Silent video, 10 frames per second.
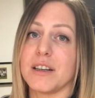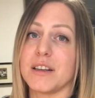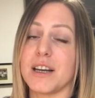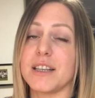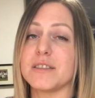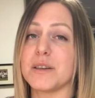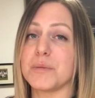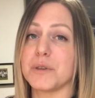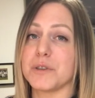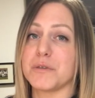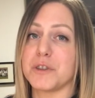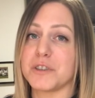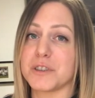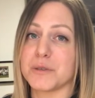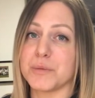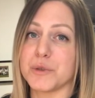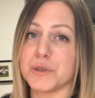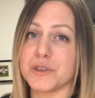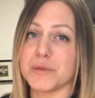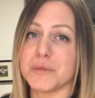lined up on a vertical
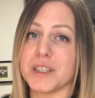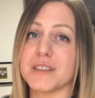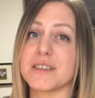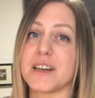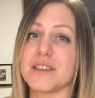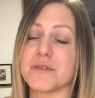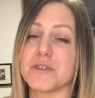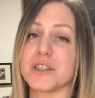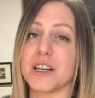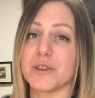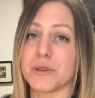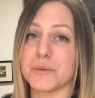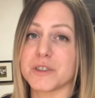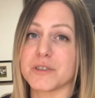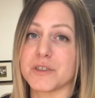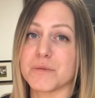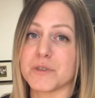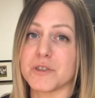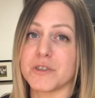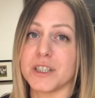podium in the size of a ginormous Christmas
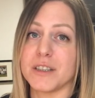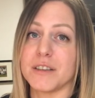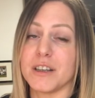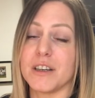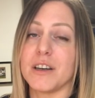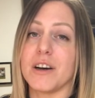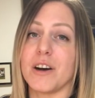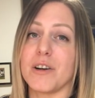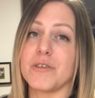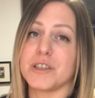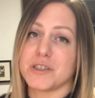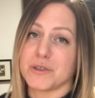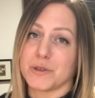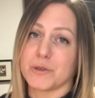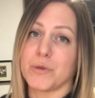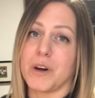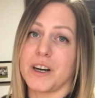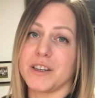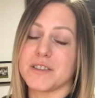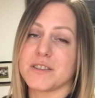tree are regional
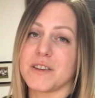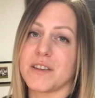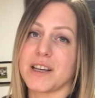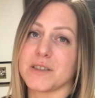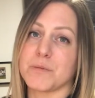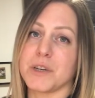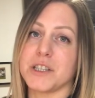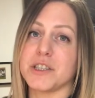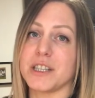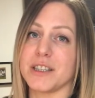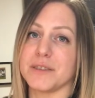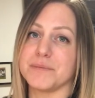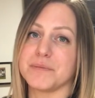choirs that spread cheer.